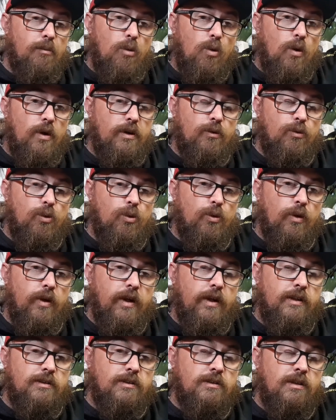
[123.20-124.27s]
one of
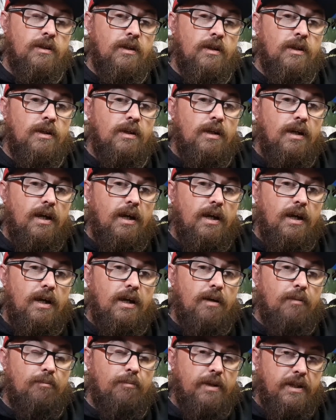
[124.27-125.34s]
Wolverines,
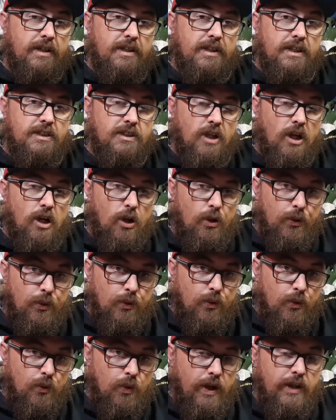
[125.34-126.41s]
but it is a
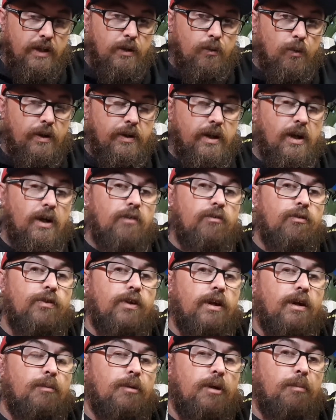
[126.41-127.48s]
low-graded one. Now
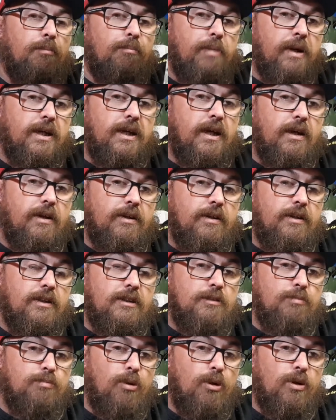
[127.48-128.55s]
everything I'm going to pick out in
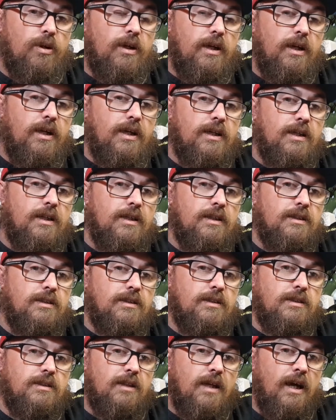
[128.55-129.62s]
this book
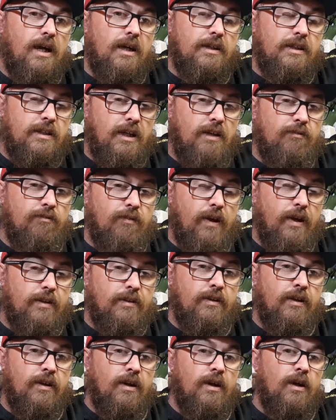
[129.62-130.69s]
is a
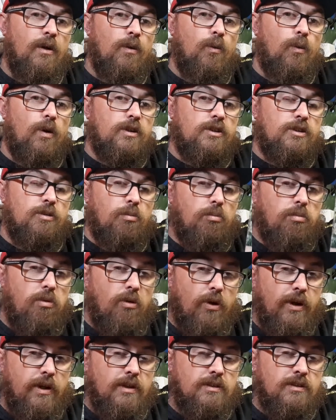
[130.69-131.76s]
defect, which
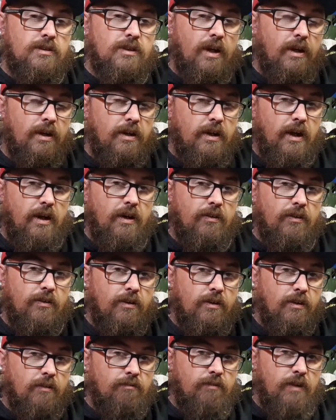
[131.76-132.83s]
brings
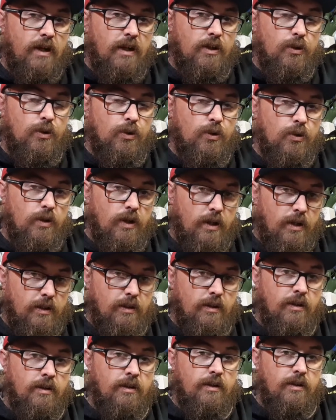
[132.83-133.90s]
down the value
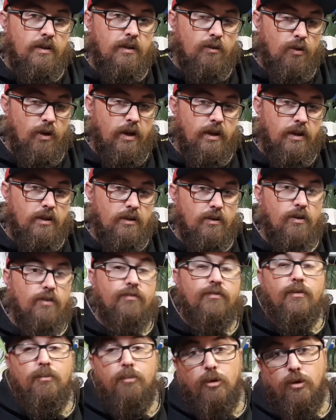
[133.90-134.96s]
and the grade
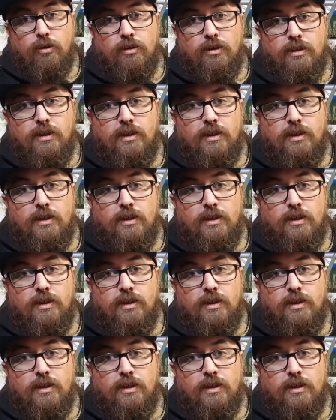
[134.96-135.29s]
of the book.